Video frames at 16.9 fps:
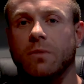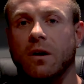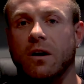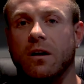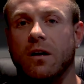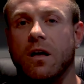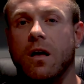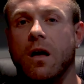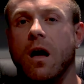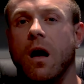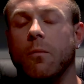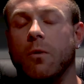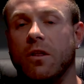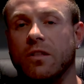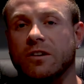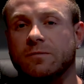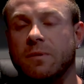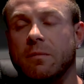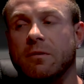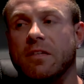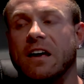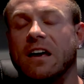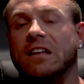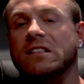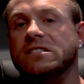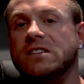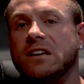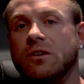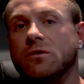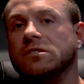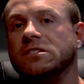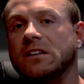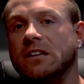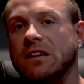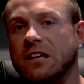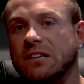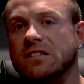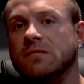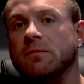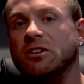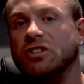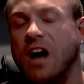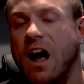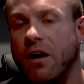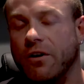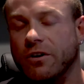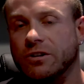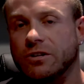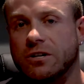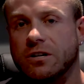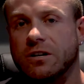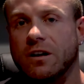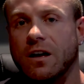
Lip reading: but I'm one of those people that continuously needs to be challenged.